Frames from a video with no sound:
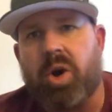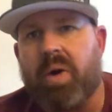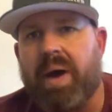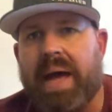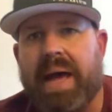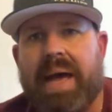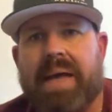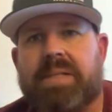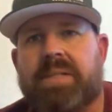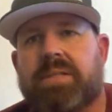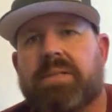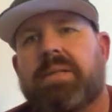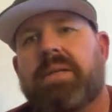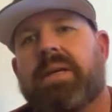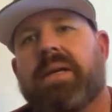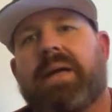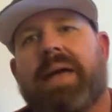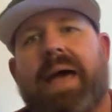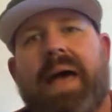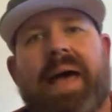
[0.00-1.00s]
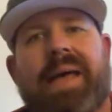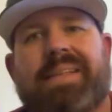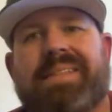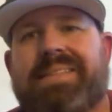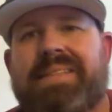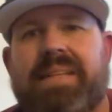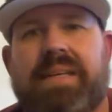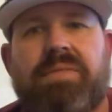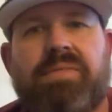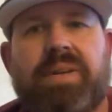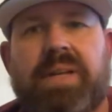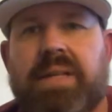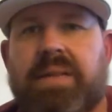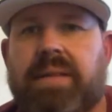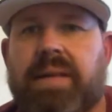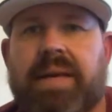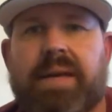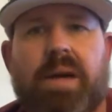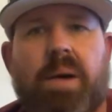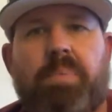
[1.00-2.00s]
ask Steve
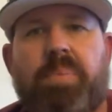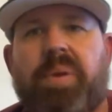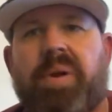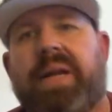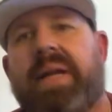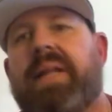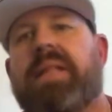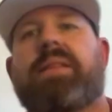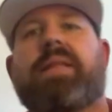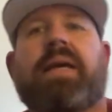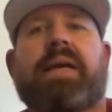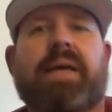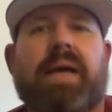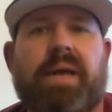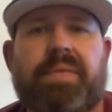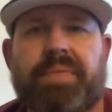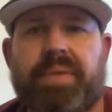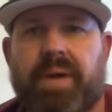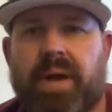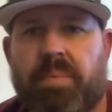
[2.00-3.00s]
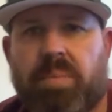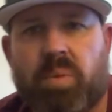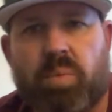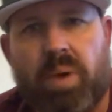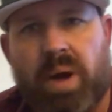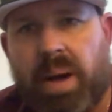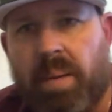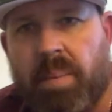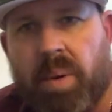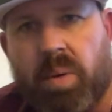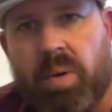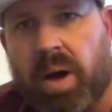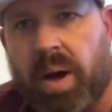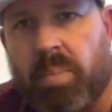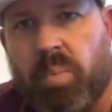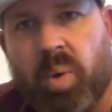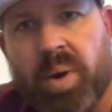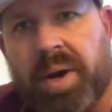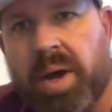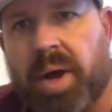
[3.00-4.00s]
anything. I'll put anything out there. I'm
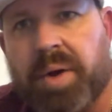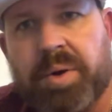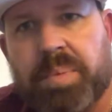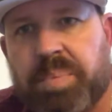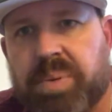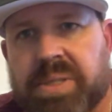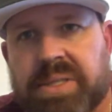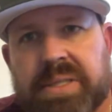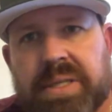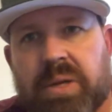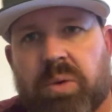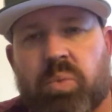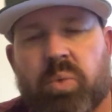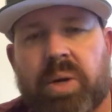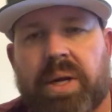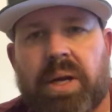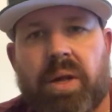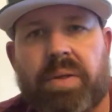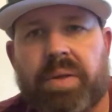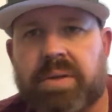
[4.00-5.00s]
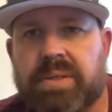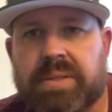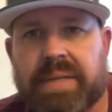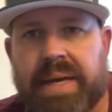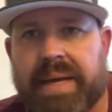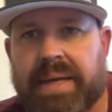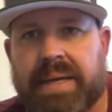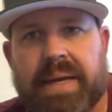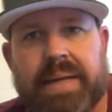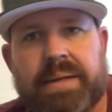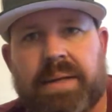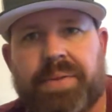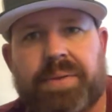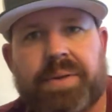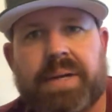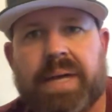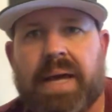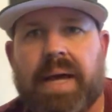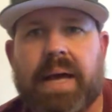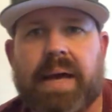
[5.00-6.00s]
100% real. I ain't got
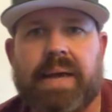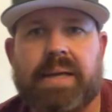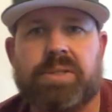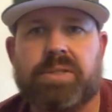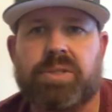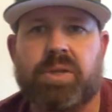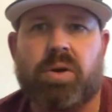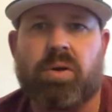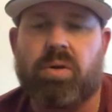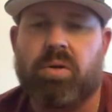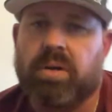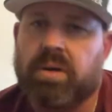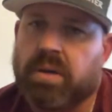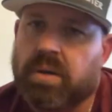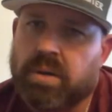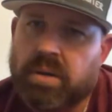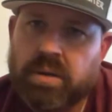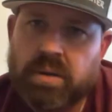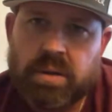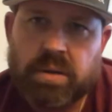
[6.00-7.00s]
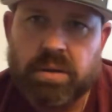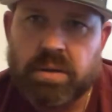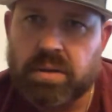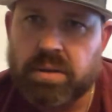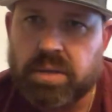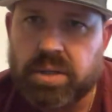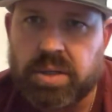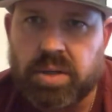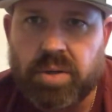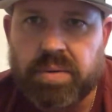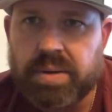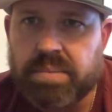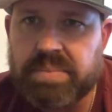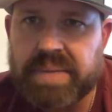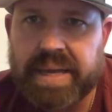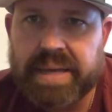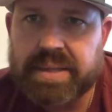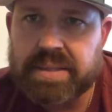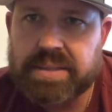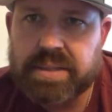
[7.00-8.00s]
nothing to hide. So, them
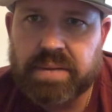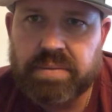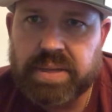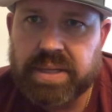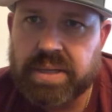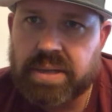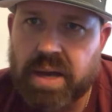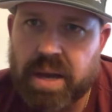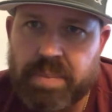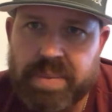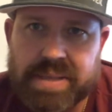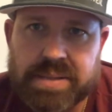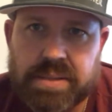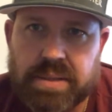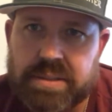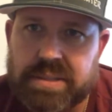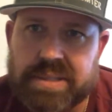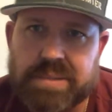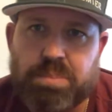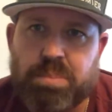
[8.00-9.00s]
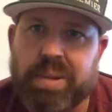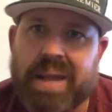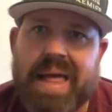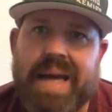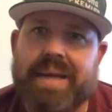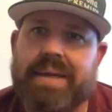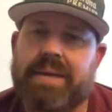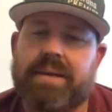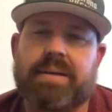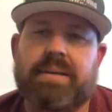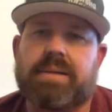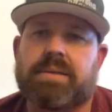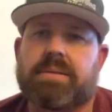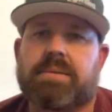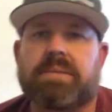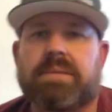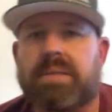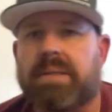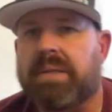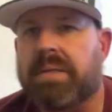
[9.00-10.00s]
negativity comments, I'll just block you
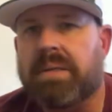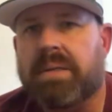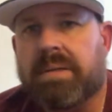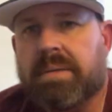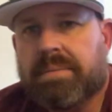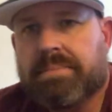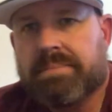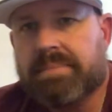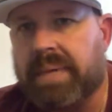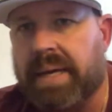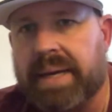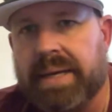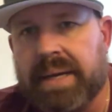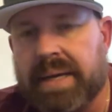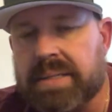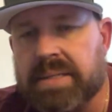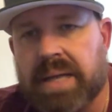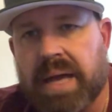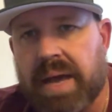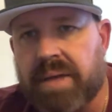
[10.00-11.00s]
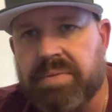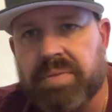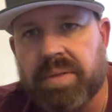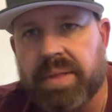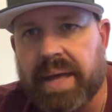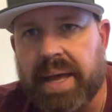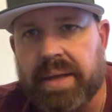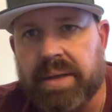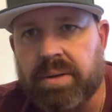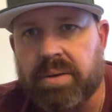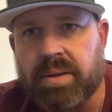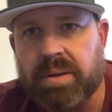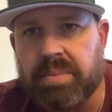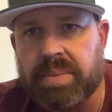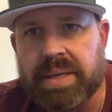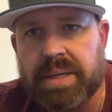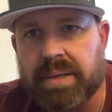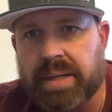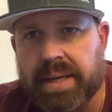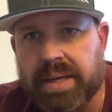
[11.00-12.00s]
because I ain't got time for that. You know what I
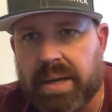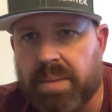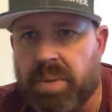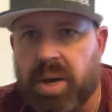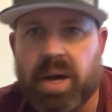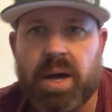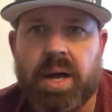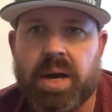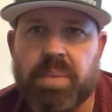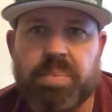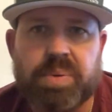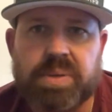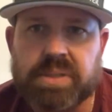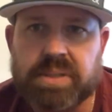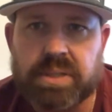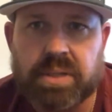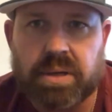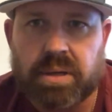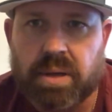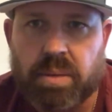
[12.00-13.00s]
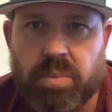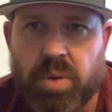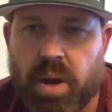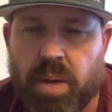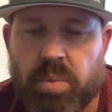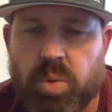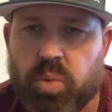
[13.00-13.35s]
mean? Like I'm 100%. I'm